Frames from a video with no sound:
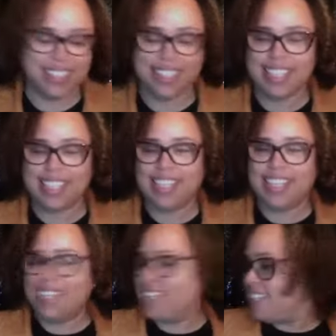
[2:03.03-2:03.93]

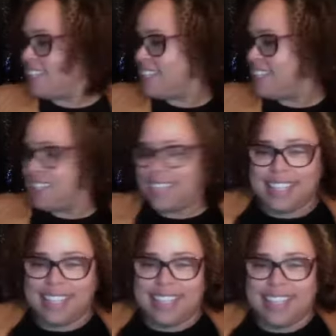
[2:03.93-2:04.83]

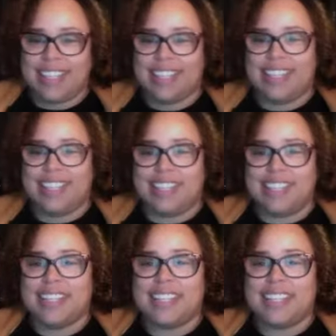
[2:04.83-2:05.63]
Nobody speaks.